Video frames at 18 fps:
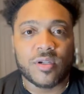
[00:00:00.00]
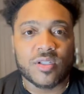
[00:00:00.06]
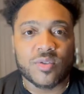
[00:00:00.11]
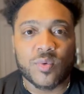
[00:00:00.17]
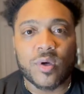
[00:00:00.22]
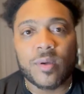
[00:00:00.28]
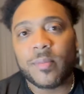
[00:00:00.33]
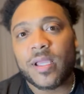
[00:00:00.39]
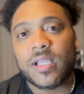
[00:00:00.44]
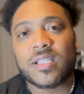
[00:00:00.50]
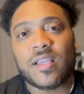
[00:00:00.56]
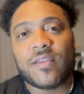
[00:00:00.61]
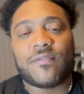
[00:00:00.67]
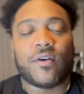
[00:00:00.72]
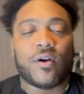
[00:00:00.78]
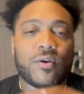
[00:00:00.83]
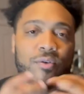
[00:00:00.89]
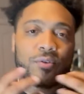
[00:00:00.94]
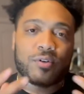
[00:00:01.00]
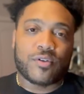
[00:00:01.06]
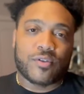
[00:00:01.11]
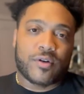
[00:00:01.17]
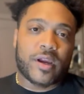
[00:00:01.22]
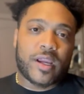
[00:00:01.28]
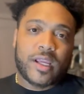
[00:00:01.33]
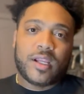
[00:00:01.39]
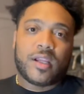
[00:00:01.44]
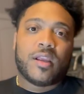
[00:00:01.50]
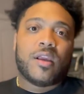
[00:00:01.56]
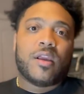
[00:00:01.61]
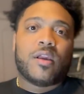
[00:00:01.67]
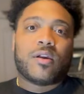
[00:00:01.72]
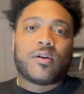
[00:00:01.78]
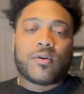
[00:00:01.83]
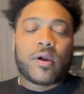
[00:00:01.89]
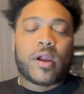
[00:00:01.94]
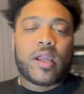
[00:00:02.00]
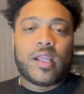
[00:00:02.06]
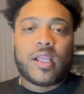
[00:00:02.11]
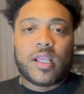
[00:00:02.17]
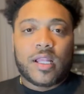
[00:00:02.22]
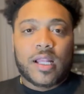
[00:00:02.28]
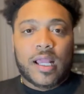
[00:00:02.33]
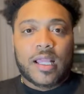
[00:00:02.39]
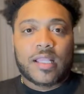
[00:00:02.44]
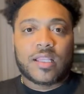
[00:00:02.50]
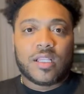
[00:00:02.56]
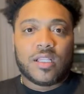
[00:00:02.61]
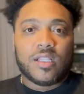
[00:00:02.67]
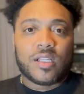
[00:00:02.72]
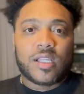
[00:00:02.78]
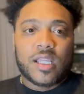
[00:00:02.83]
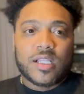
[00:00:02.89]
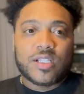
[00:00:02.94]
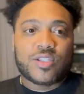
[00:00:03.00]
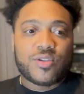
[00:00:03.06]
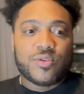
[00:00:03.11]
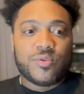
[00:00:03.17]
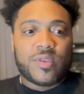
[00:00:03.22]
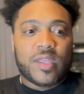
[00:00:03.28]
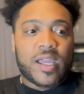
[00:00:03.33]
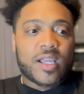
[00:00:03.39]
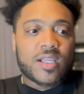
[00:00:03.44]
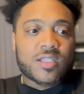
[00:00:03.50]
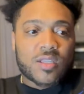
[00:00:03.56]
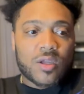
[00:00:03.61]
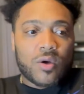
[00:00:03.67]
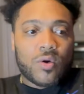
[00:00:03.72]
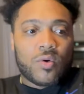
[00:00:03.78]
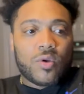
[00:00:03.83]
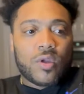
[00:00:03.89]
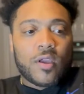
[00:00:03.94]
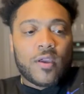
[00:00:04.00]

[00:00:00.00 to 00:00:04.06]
It's what makes that phone great, right? And I have to look into that. So